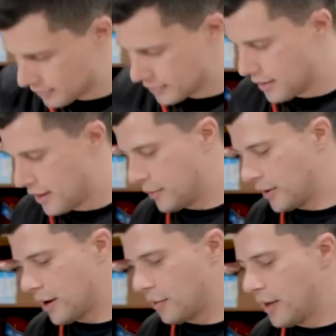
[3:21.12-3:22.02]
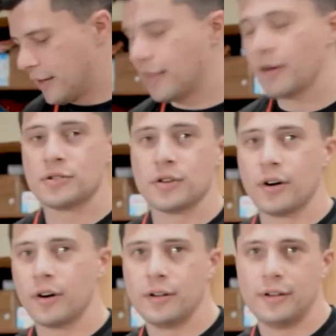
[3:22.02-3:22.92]
There we go. There's
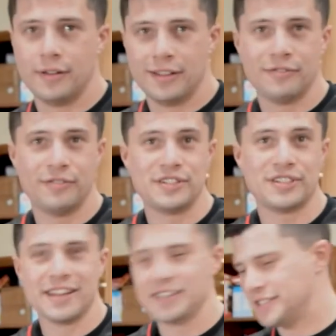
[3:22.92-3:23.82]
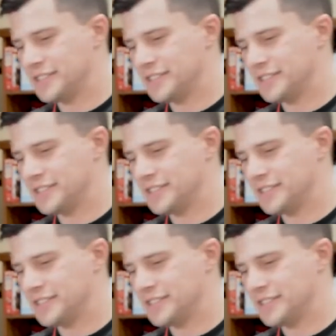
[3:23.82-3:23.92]
our fish sticks.